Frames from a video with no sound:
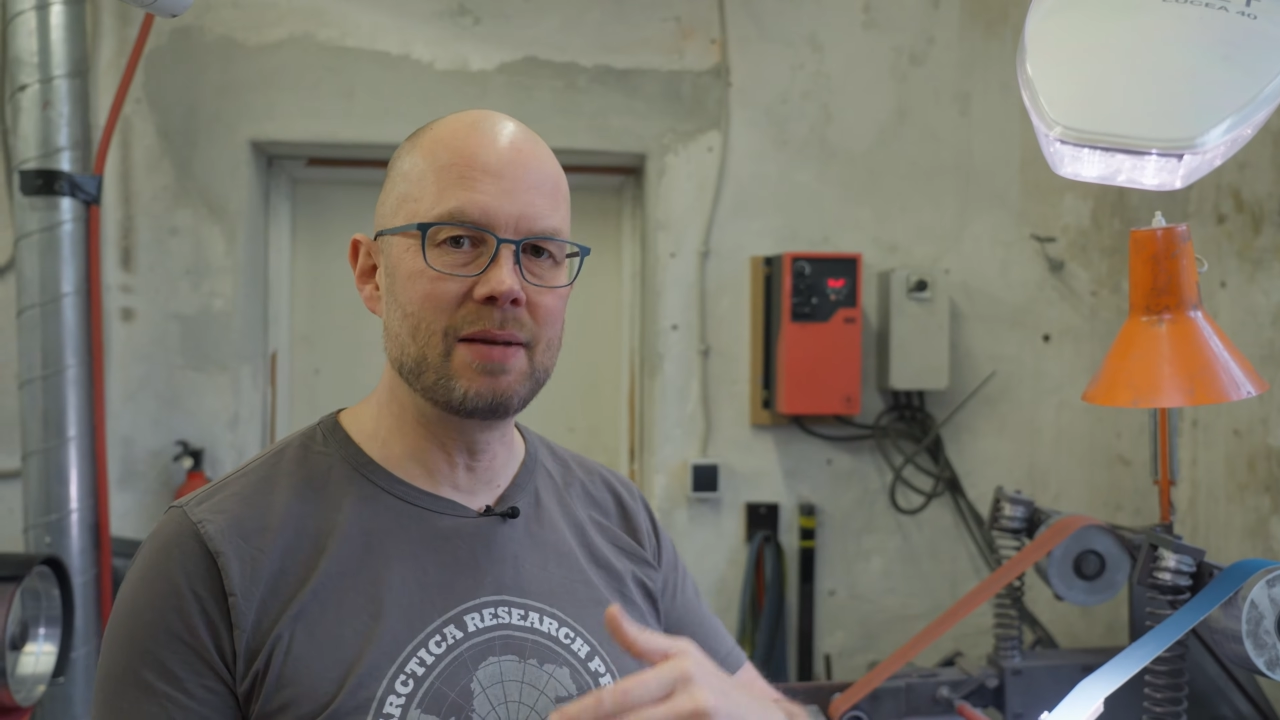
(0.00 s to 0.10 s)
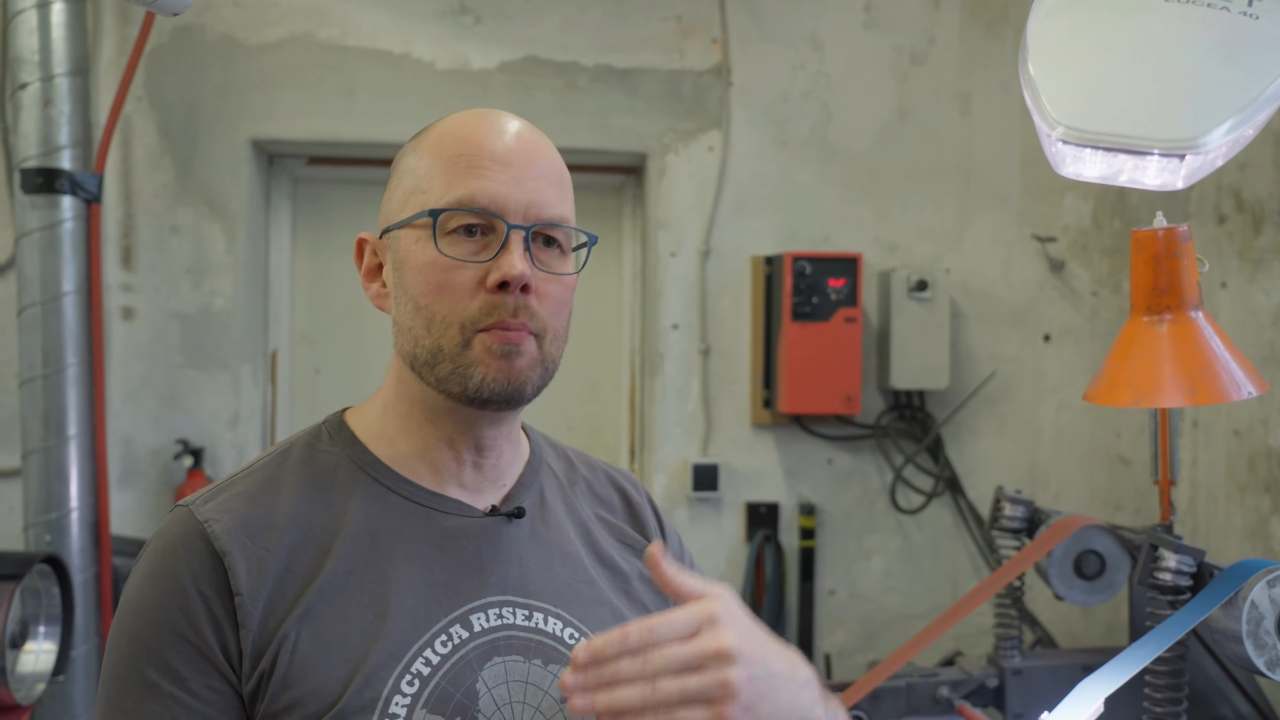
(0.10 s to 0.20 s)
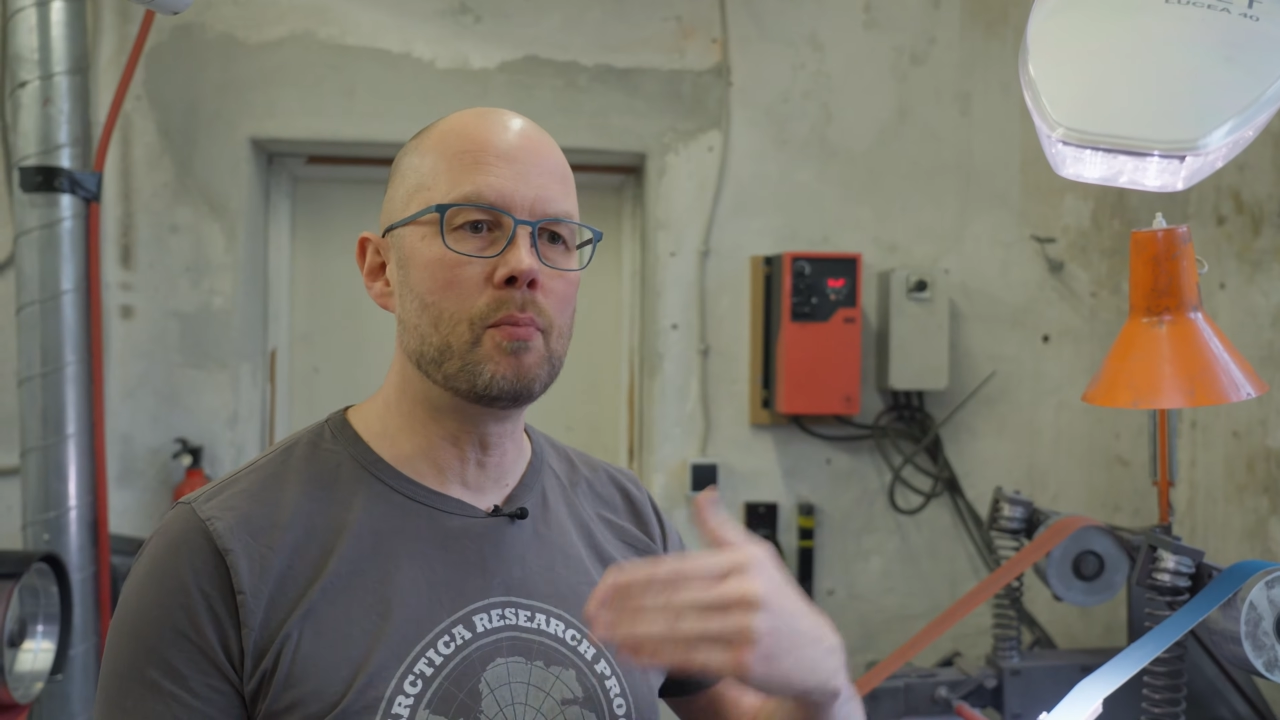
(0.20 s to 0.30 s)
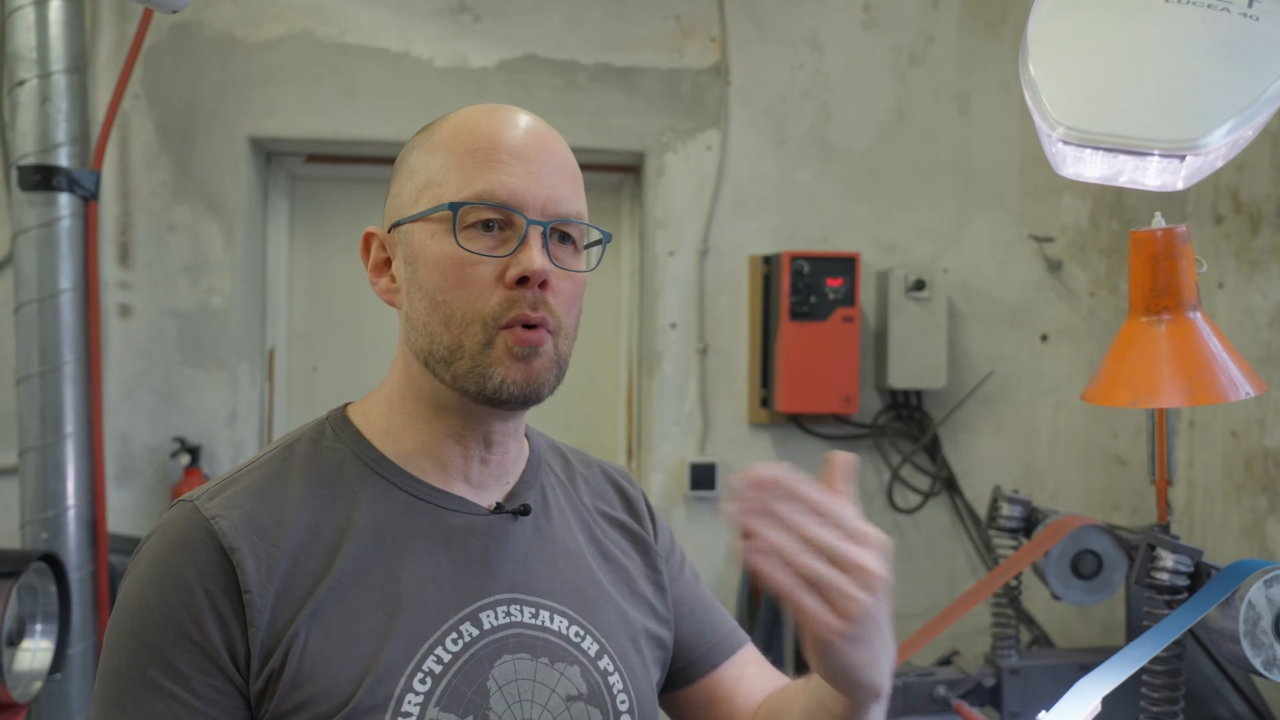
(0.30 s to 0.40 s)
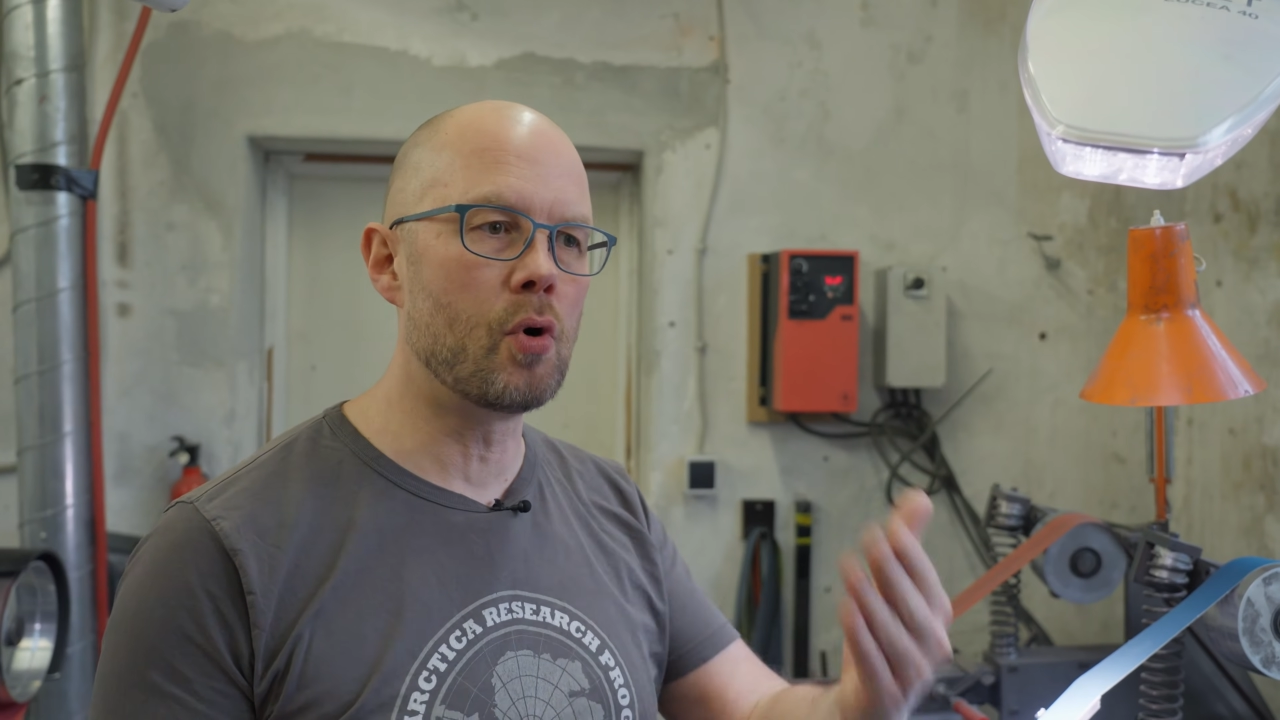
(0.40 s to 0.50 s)

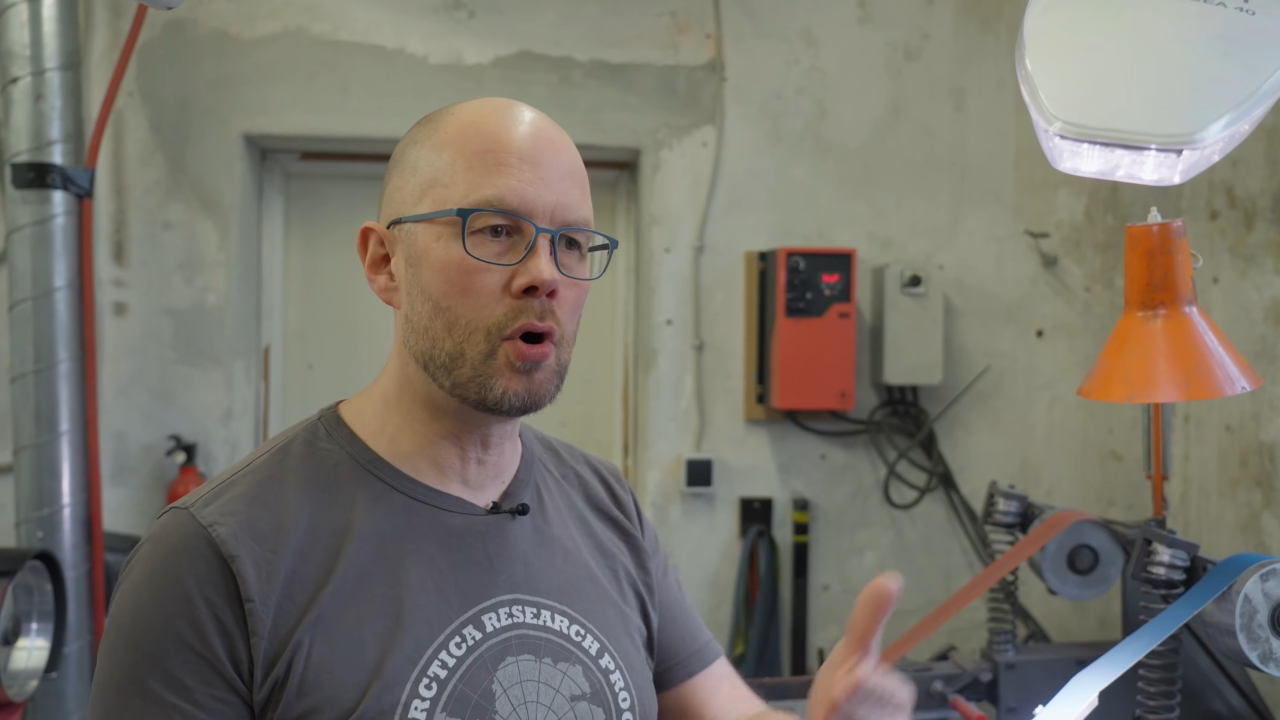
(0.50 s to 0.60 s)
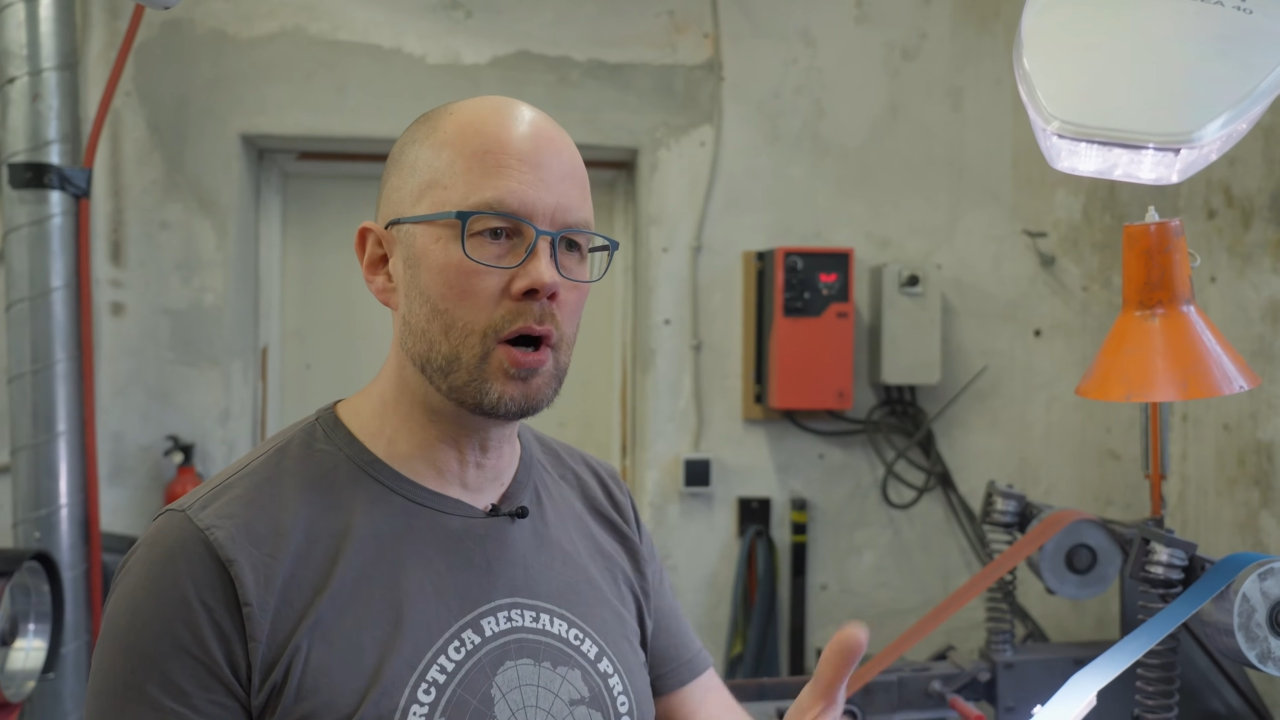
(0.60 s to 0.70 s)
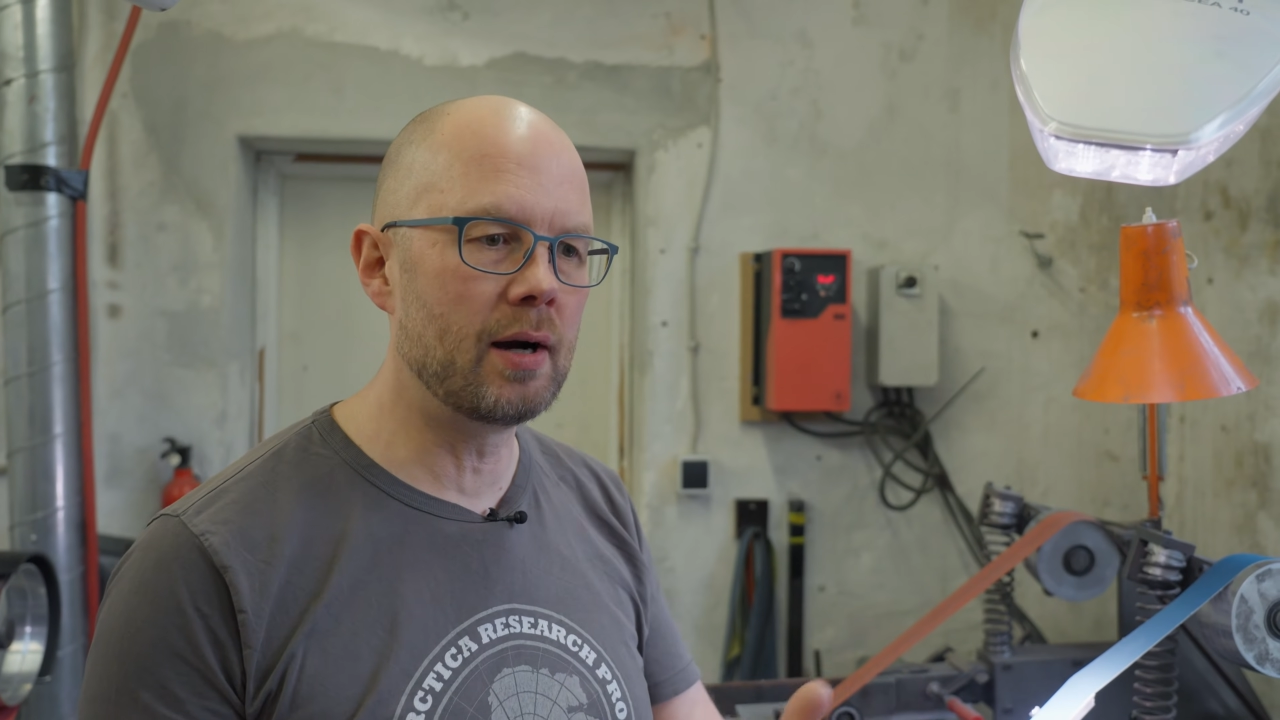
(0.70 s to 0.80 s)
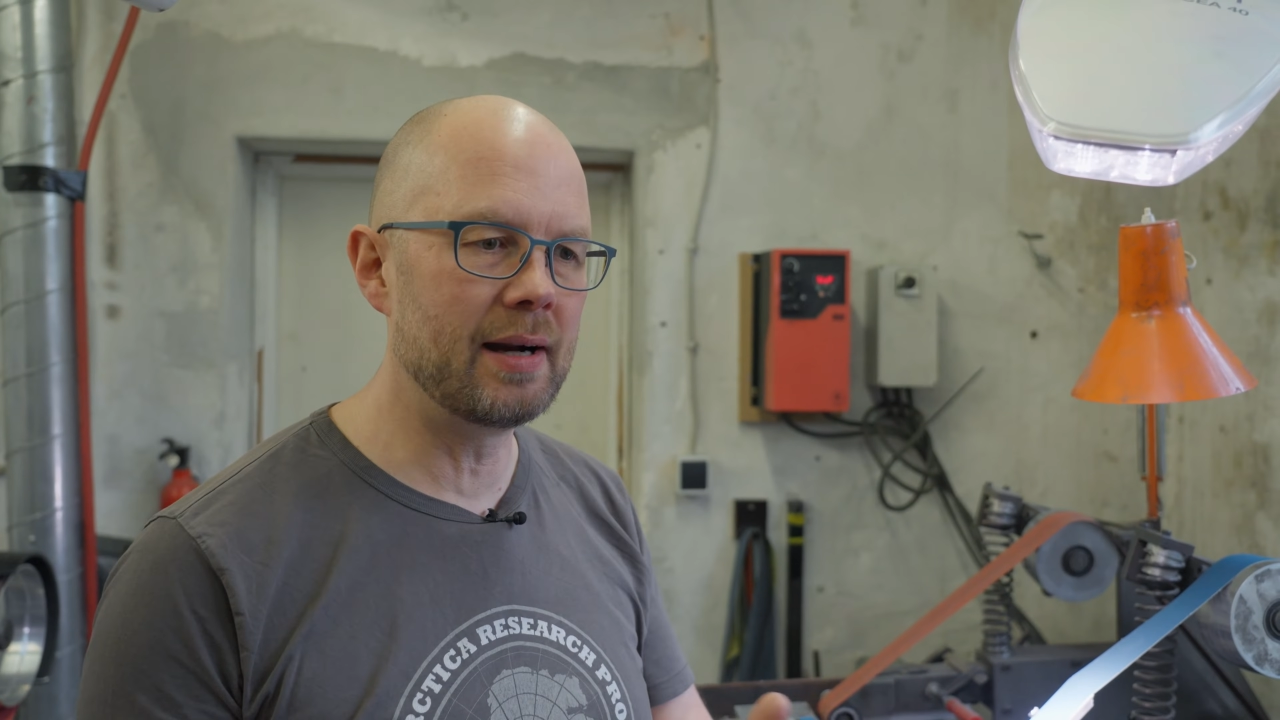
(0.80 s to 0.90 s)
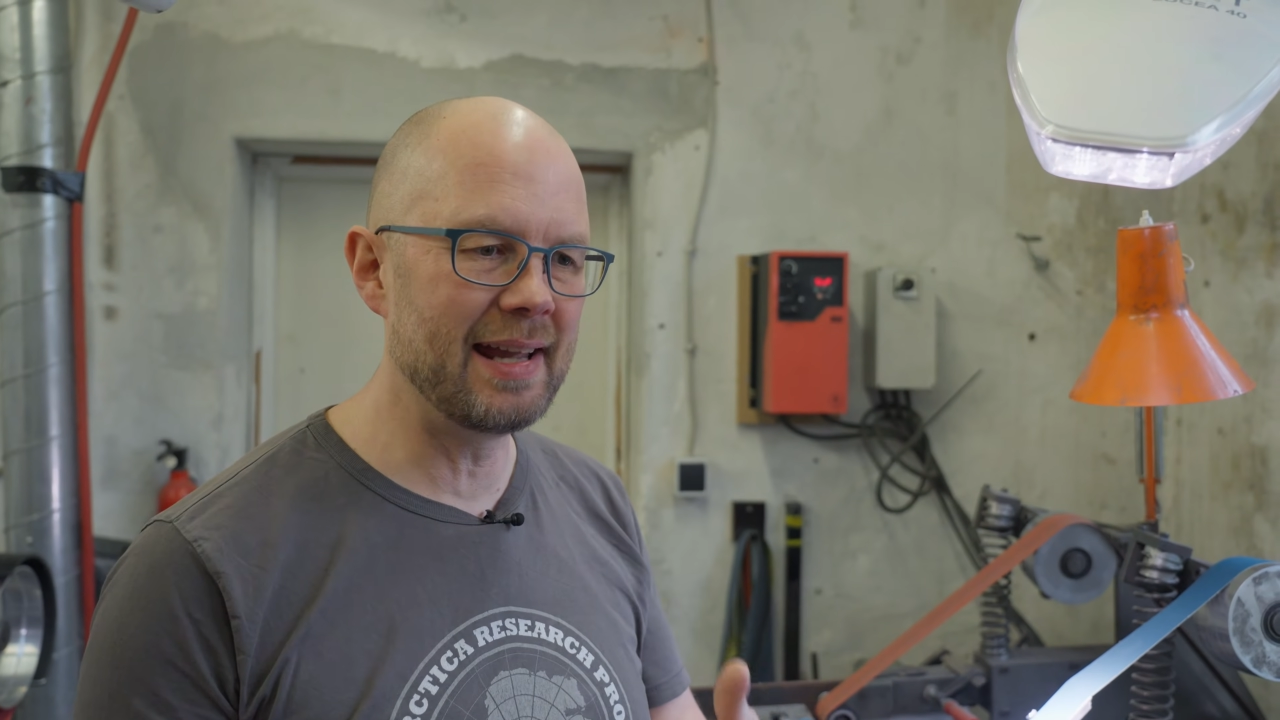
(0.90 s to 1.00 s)

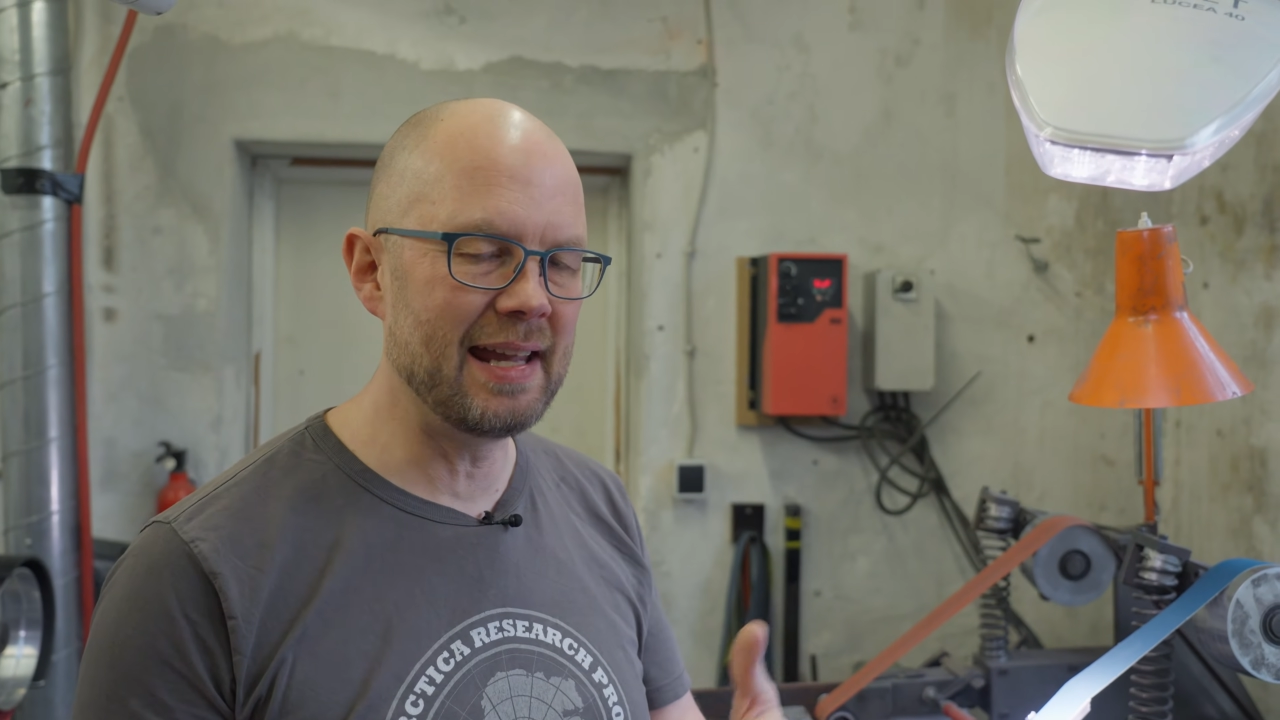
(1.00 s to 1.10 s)
more